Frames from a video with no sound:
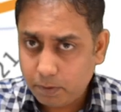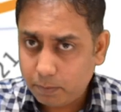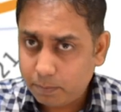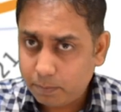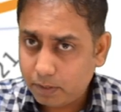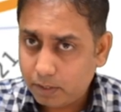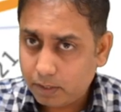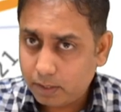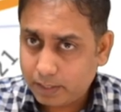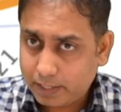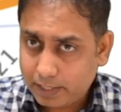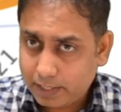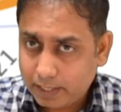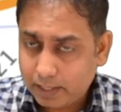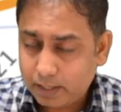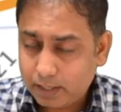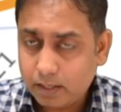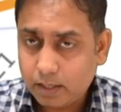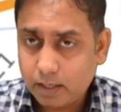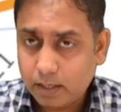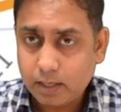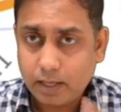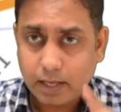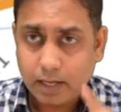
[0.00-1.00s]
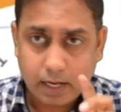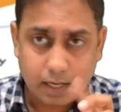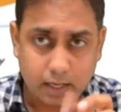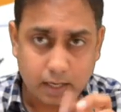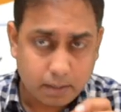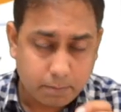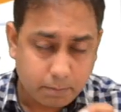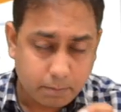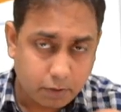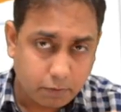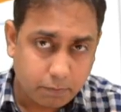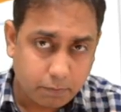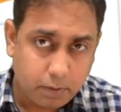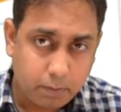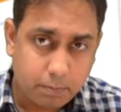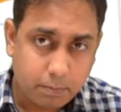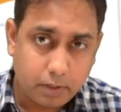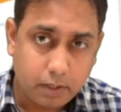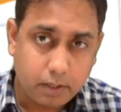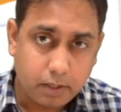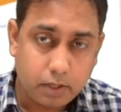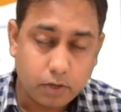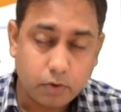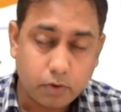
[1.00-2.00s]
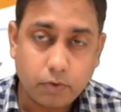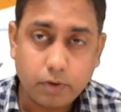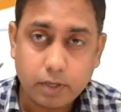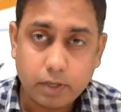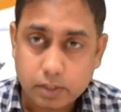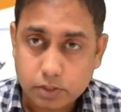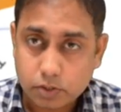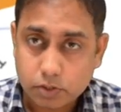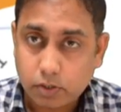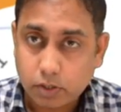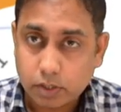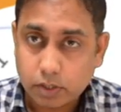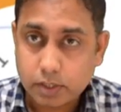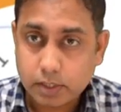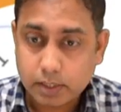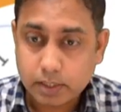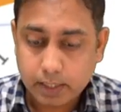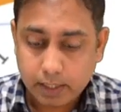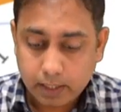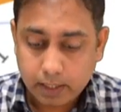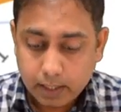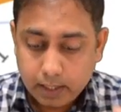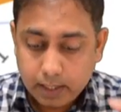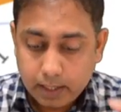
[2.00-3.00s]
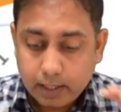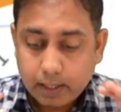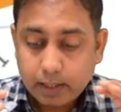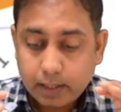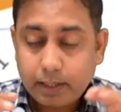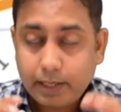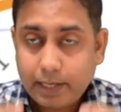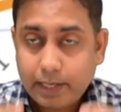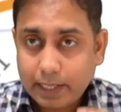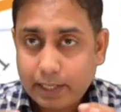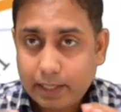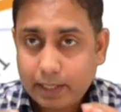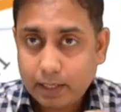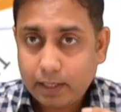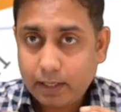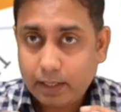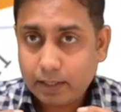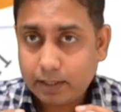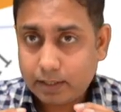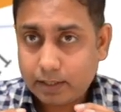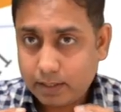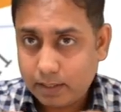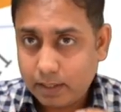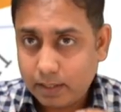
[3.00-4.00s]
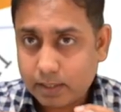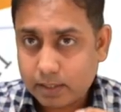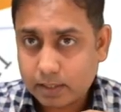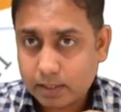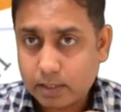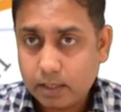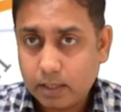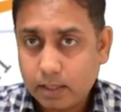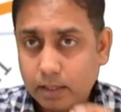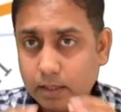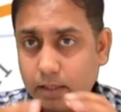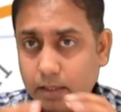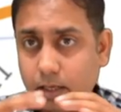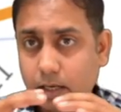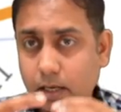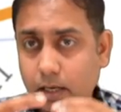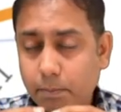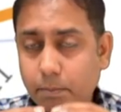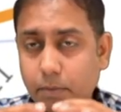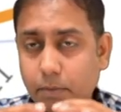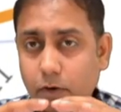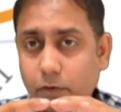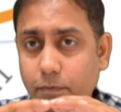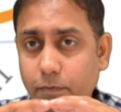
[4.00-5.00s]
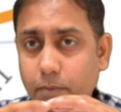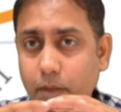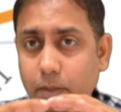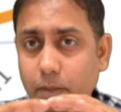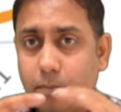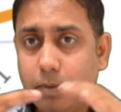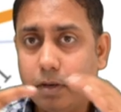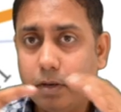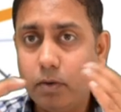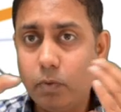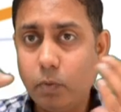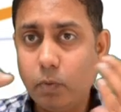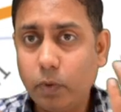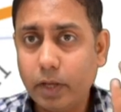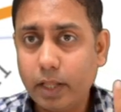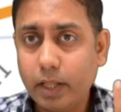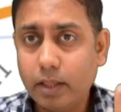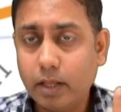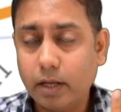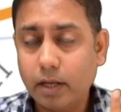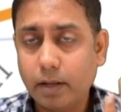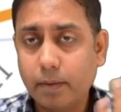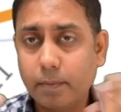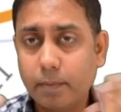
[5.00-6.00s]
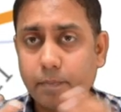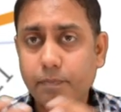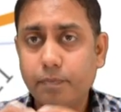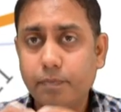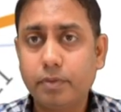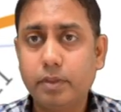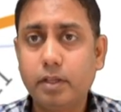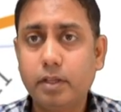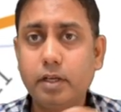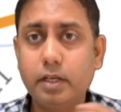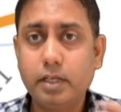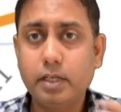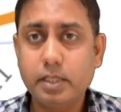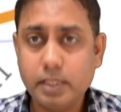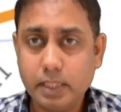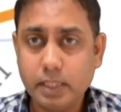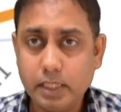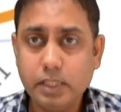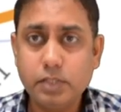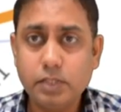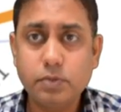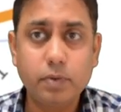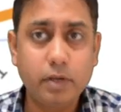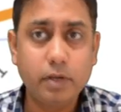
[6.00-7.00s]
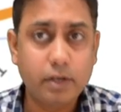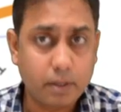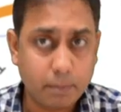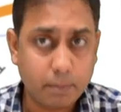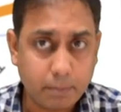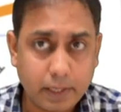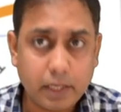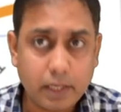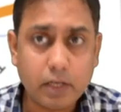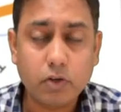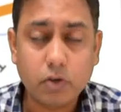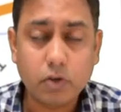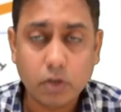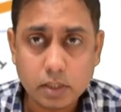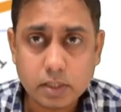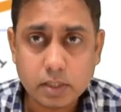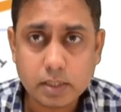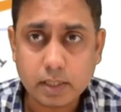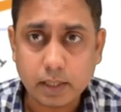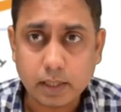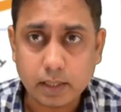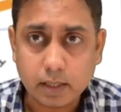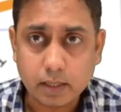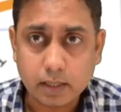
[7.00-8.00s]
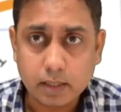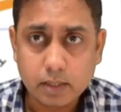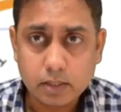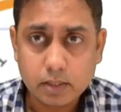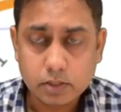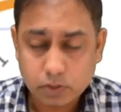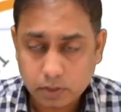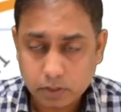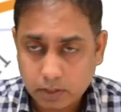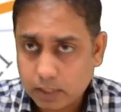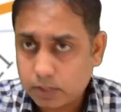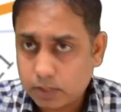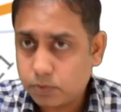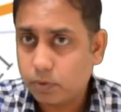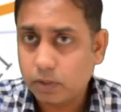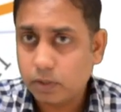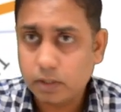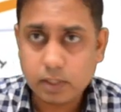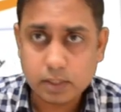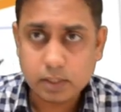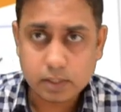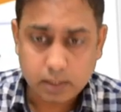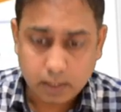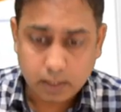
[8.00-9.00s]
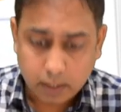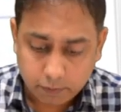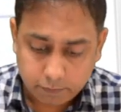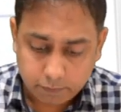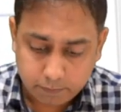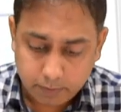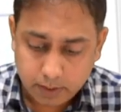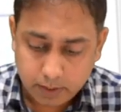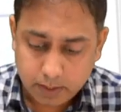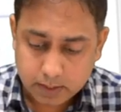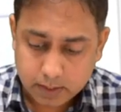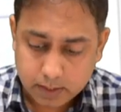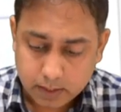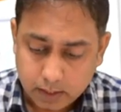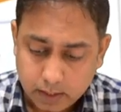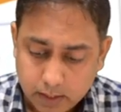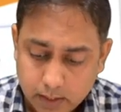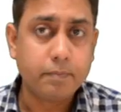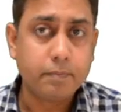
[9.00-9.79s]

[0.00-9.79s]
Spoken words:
people killed and number of people cured is constant. Taking this, the number of people with the disease will remain constant. So that's what this graph means.